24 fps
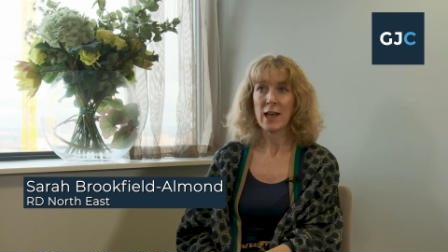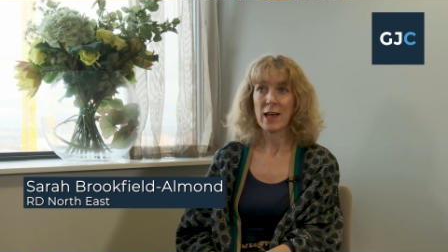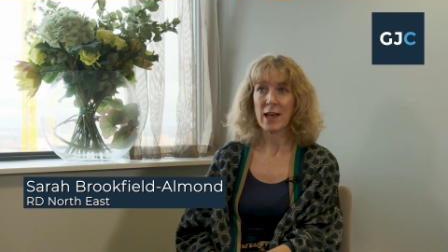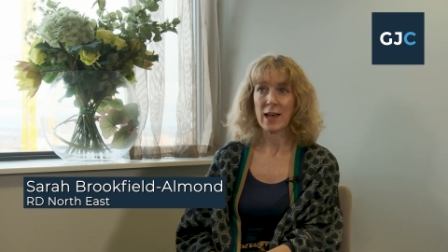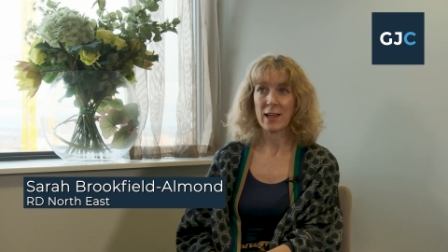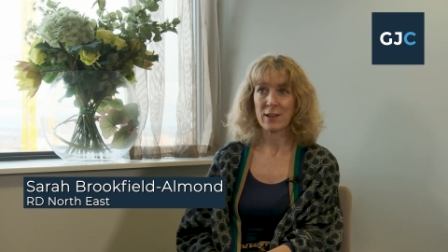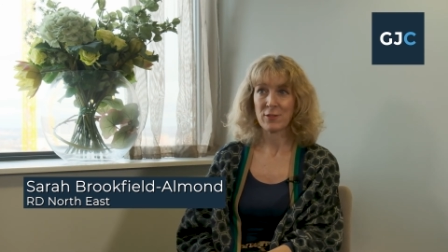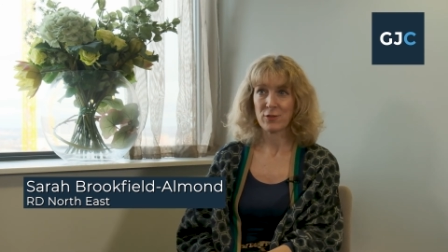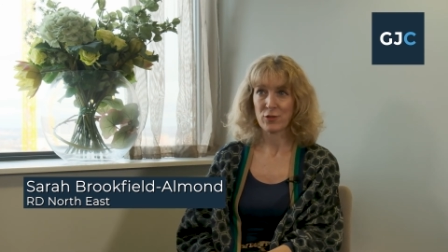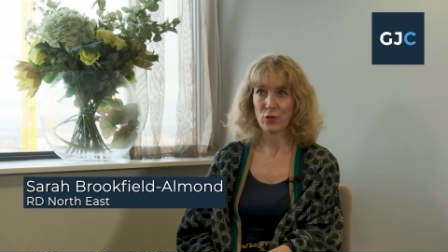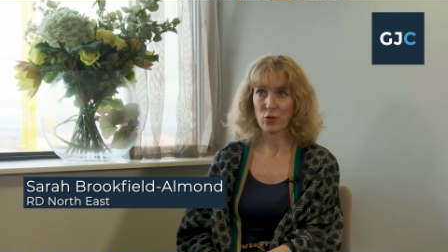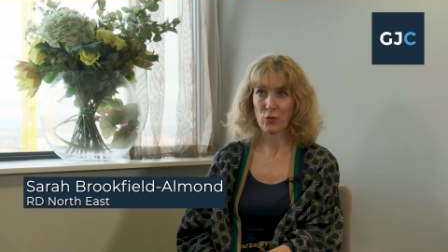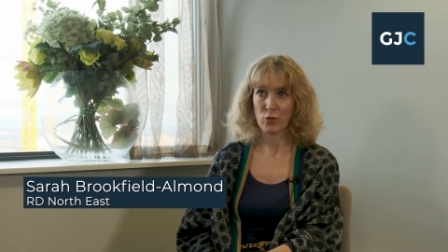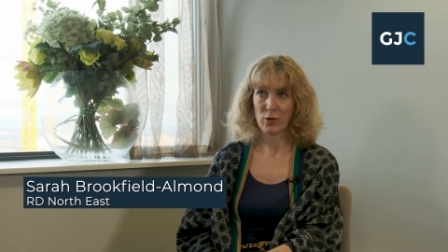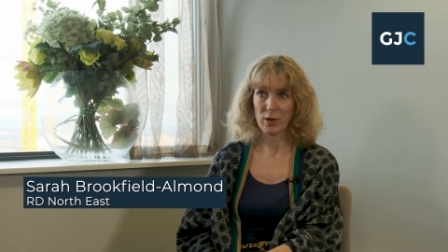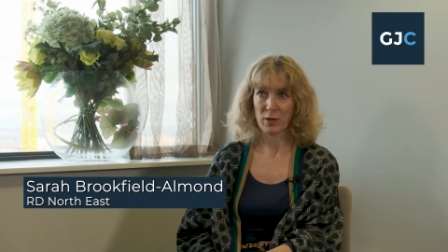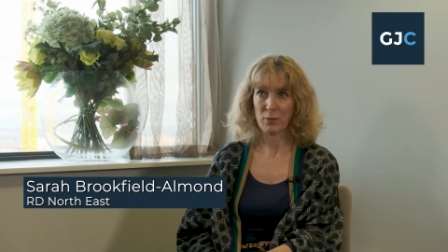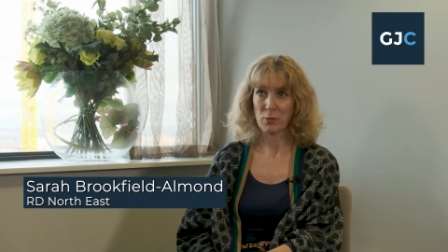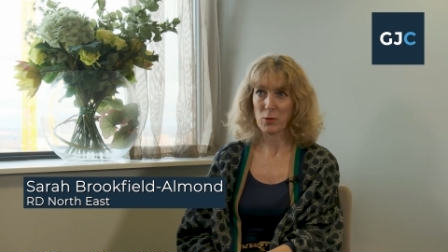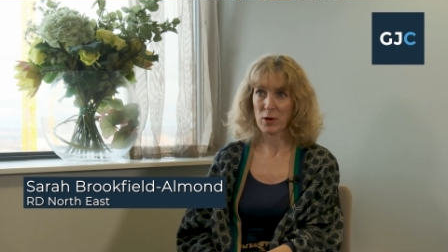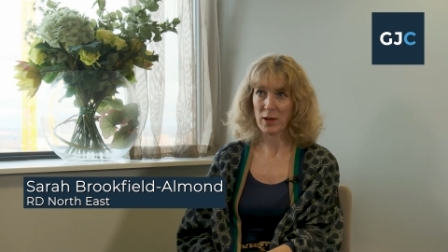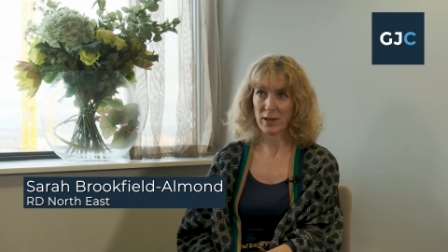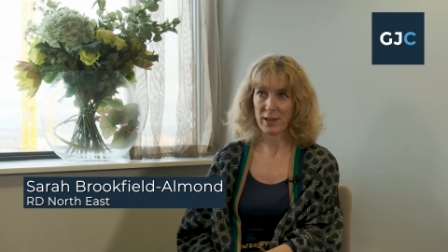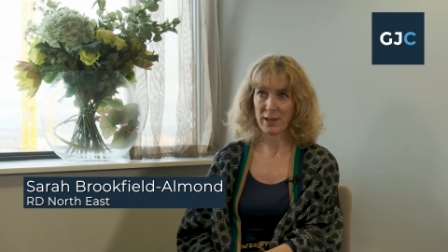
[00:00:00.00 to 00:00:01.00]
enjoy
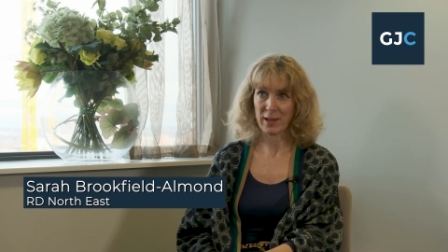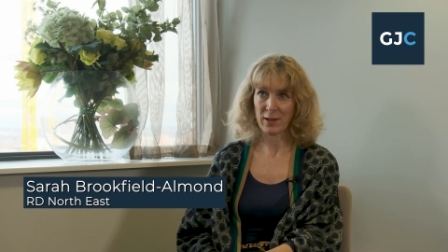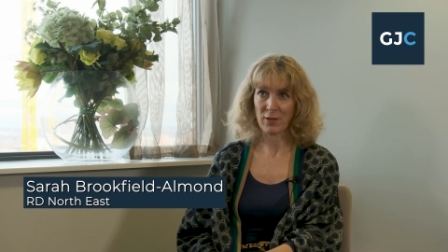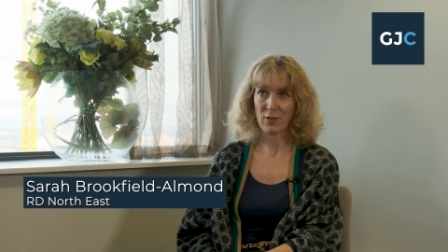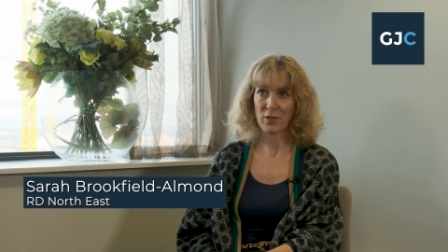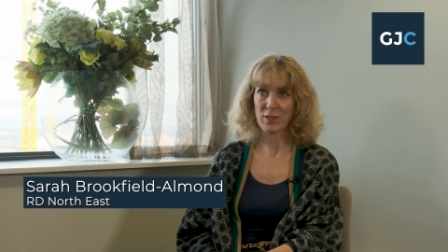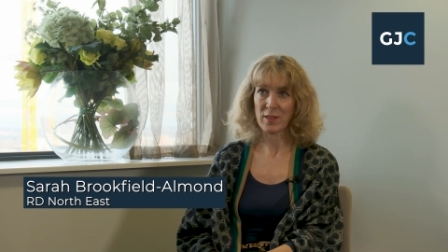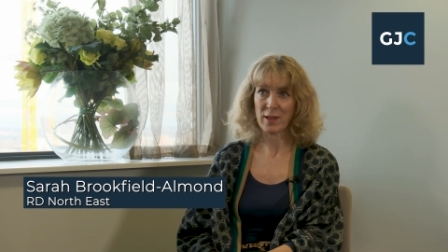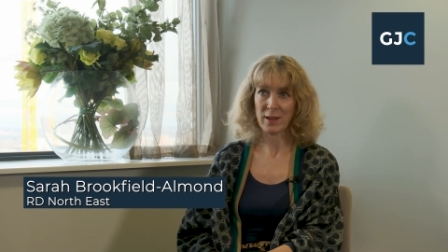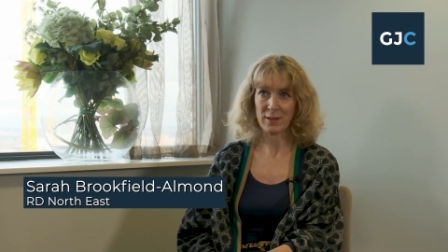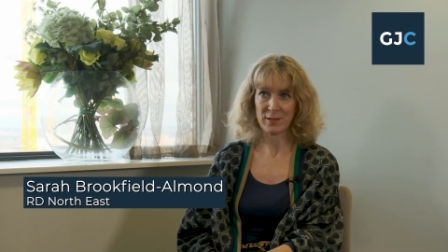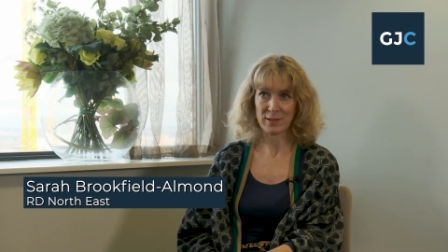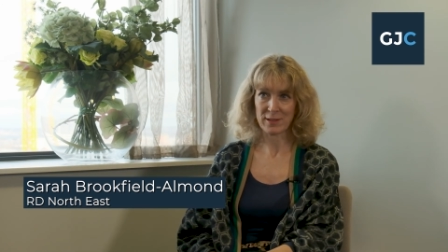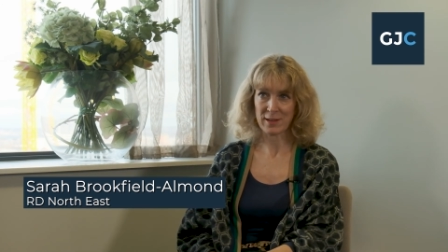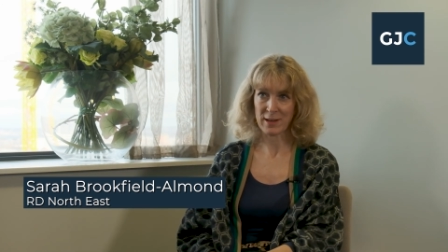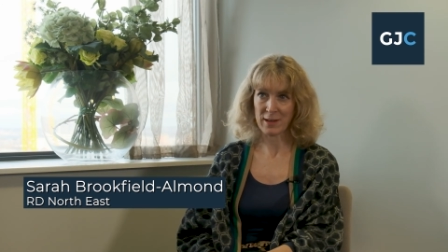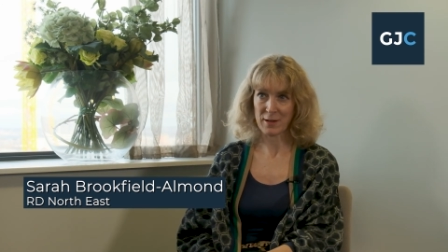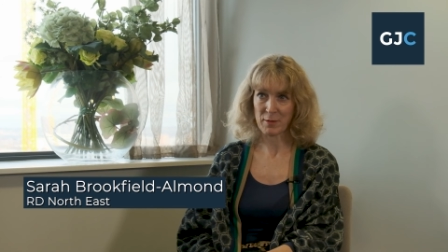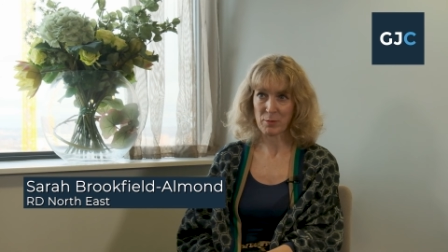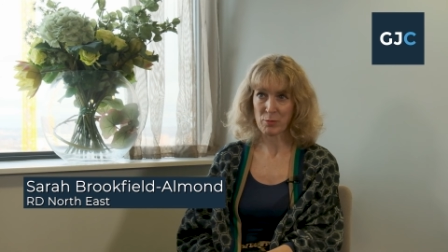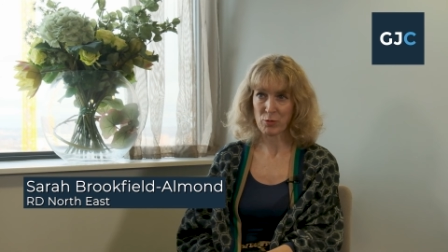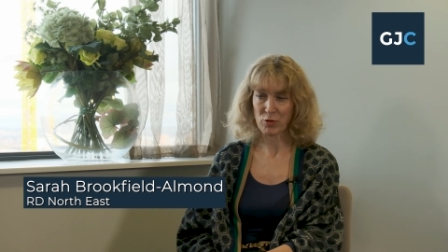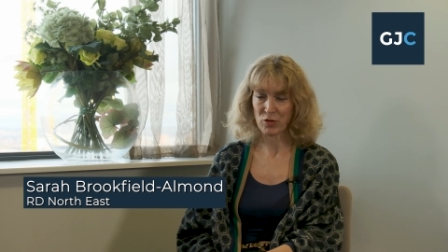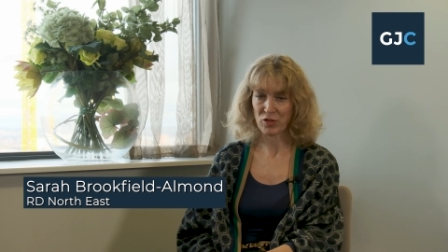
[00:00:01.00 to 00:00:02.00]
working on those kind
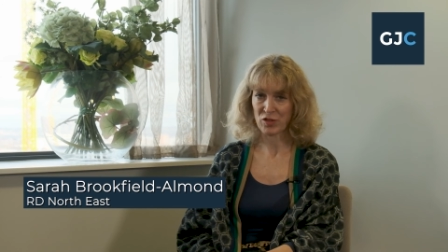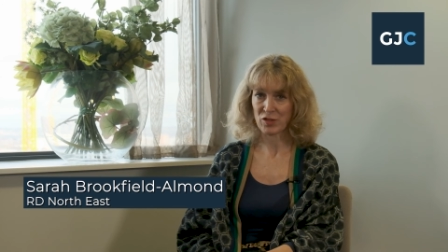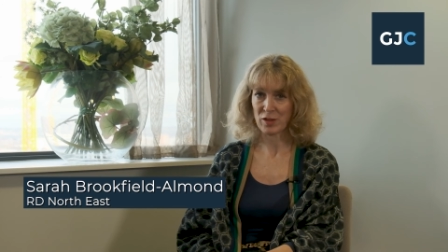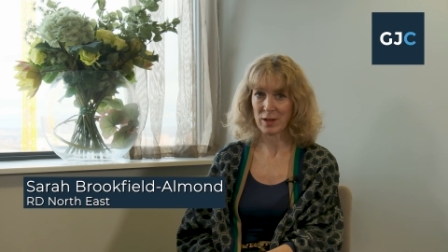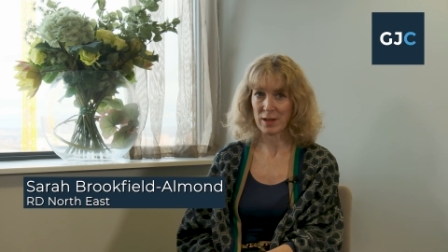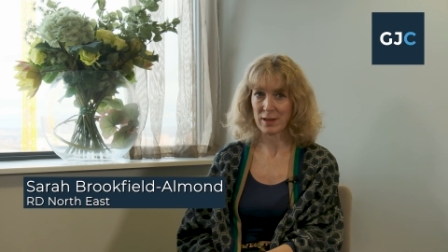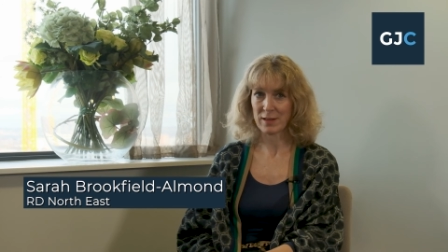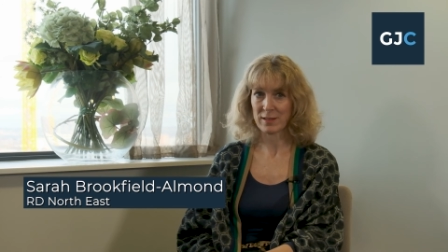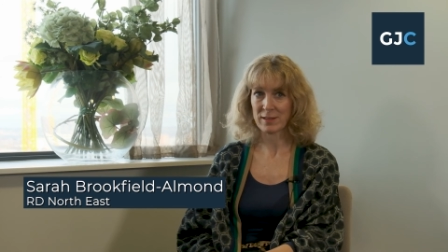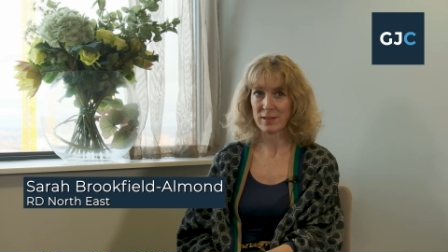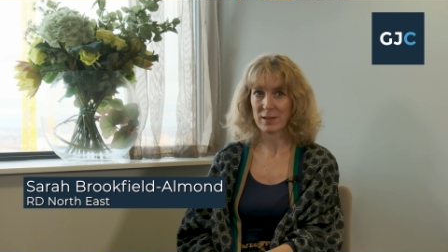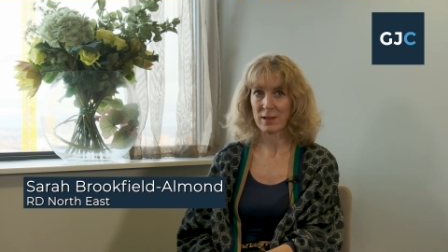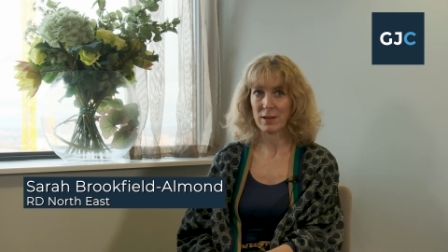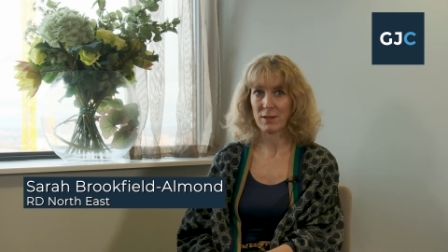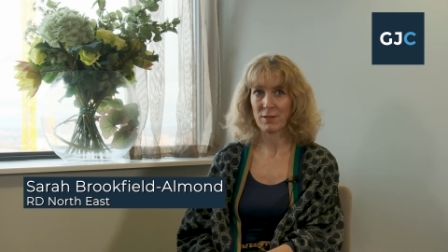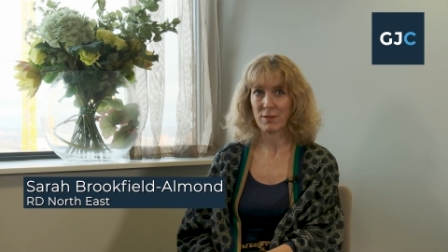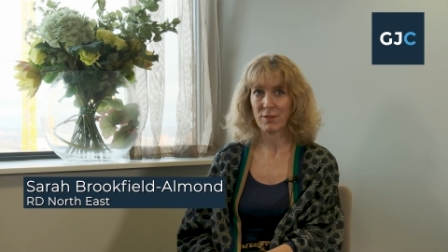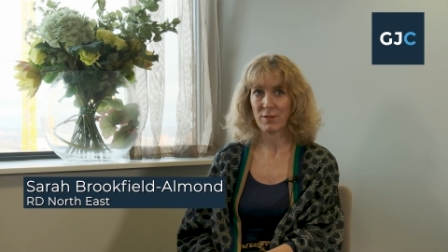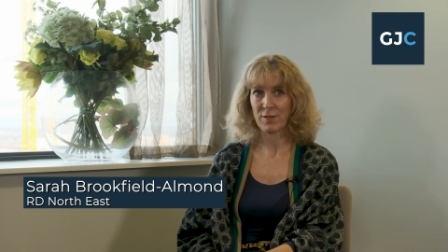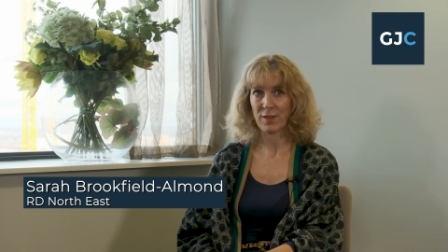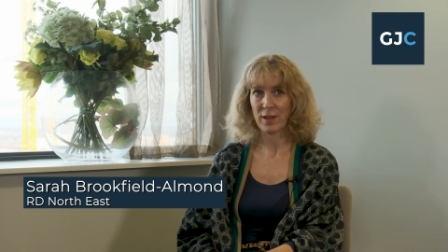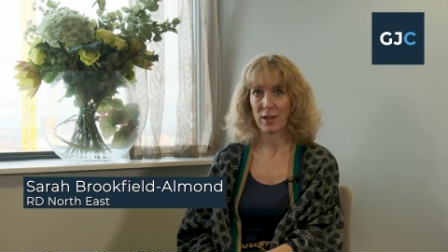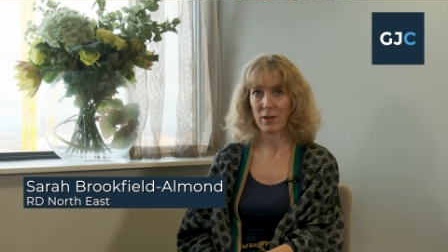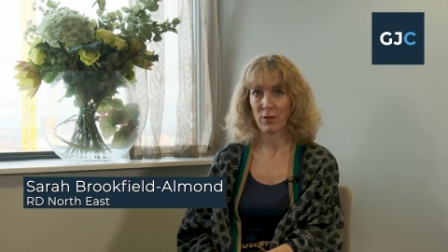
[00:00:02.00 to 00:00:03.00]
of projects and
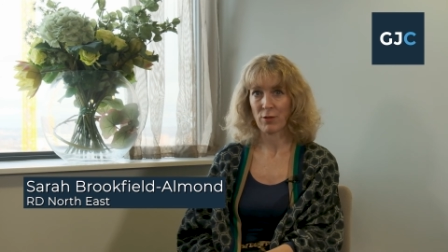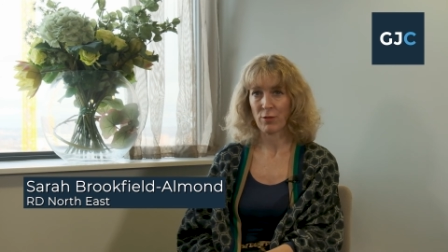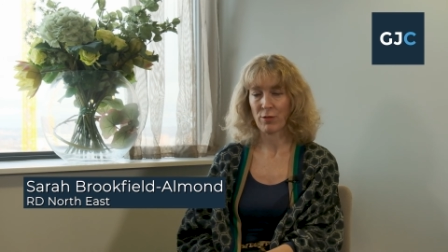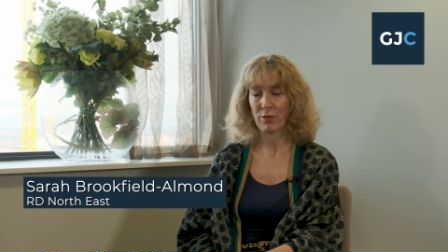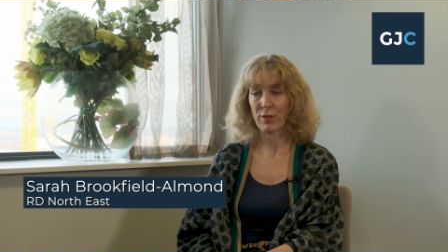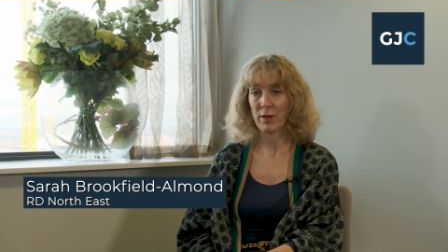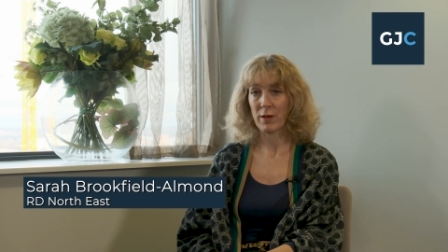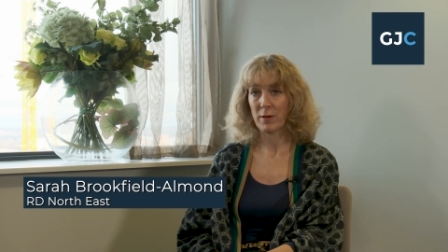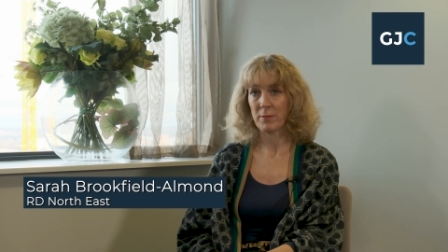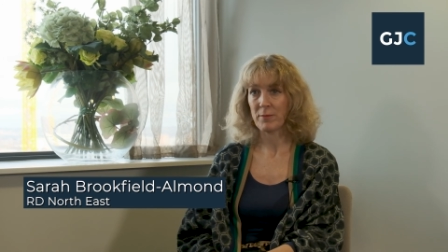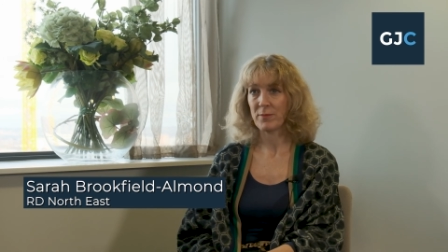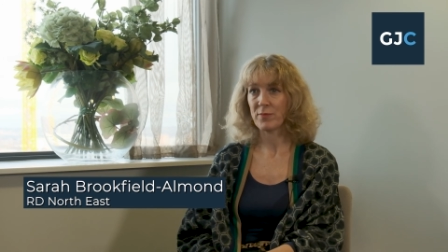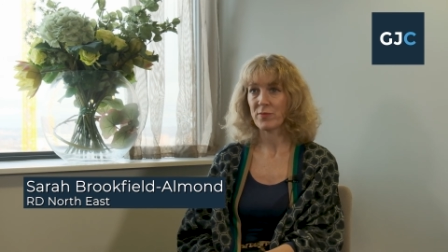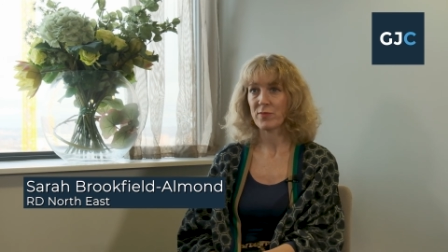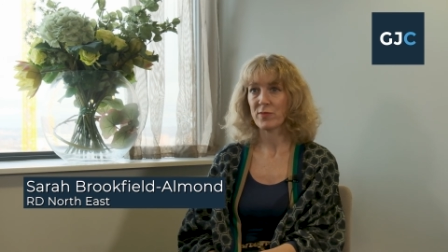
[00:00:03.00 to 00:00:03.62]
feel that